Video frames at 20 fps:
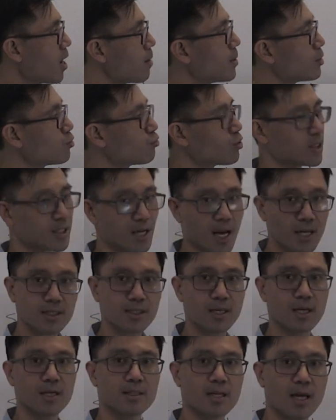elementary
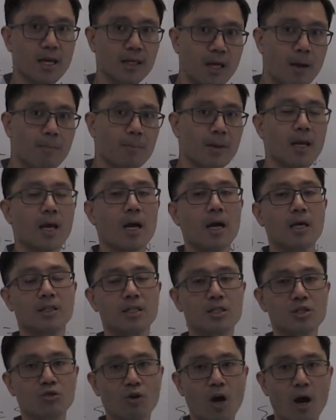tensors, it can be
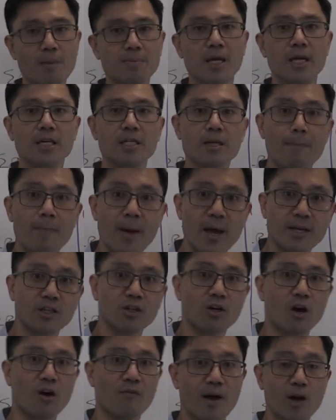described
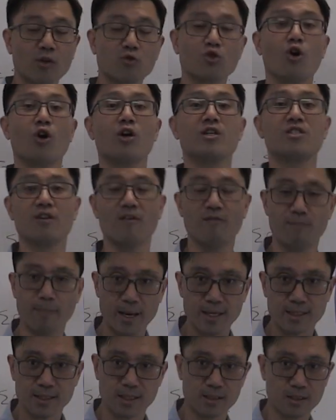independent of our choice of
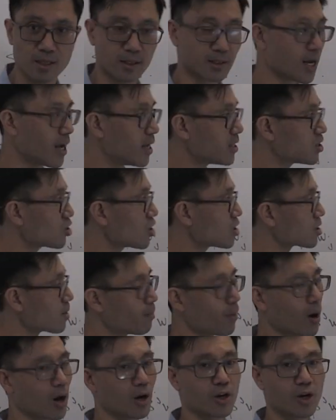basis, okay? It's just a
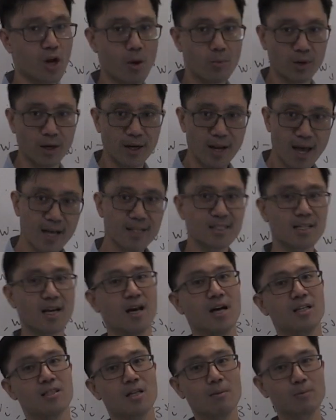polynomial in x
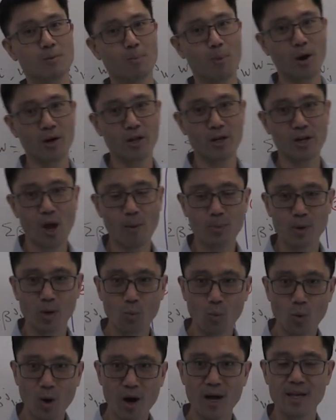times a polynomial
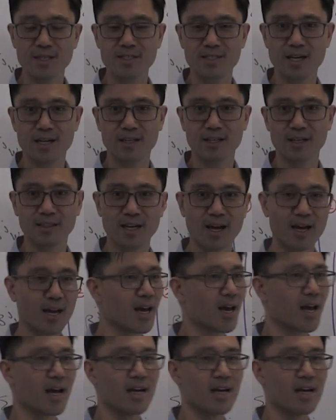in y and z, okay?